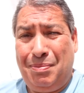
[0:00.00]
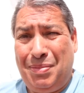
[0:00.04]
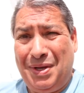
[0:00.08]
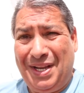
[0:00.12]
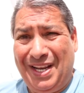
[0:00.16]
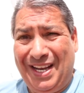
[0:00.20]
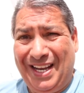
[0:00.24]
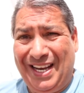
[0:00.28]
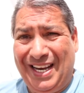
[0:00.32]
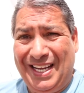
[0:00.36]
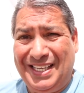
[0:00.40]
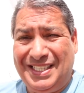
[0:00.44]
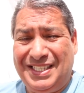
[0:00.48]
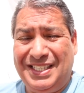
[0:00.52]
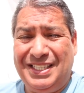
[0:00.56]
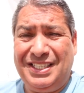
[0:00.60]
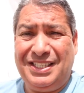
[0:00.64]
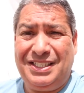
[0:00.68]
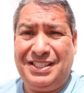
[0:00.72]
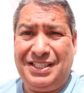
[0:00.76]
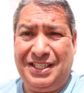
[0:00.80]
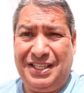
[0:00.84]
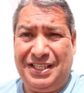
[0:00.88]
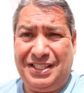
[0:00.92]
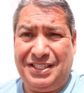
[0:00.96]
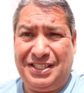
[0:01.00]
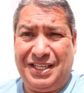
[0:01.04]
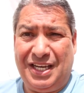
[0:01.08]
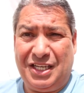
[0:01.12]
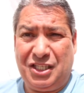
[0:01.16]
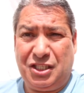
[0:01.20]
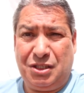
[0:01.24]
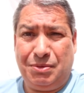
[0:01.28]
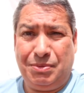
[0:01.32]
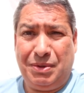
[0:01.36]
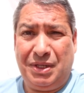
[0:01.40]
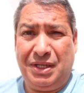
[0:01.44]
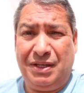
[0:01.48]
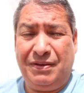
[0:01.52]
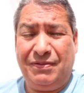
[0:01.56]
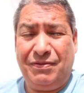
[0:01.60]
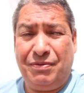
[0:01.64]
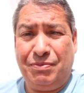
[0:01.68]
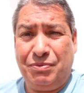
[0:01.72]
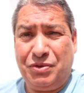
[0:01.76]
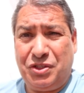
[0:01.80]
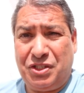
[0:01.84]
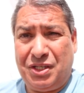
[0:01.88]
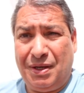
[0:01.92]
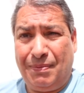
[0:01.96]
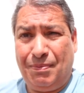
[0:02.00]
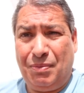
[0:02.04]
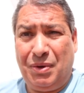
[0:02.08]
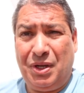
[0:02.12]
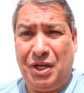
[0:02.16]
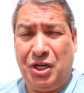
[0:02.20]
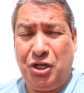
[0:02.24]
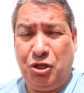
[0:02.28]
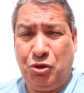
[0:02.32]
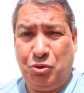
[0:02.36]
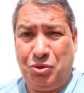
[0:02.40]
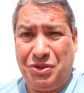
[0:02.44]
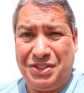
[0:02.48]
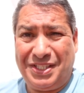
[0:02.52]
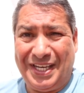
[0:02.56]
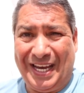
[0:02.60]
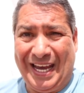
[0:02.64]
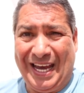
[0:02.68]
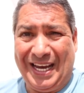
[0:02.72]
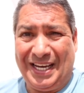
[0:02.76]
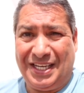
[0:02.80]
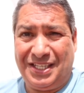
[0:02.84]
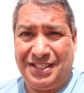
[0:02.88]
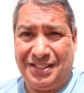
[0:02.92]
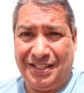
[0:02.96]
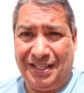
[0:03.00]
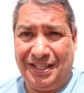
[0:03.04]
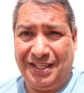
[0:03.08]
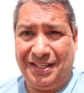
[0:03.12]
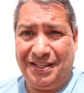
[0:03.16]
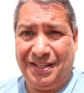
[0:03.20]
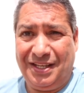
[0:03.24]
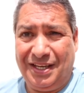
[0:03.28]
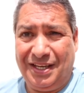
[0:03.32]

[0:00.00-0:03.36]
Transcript: But listen to this testimony from someone who was actually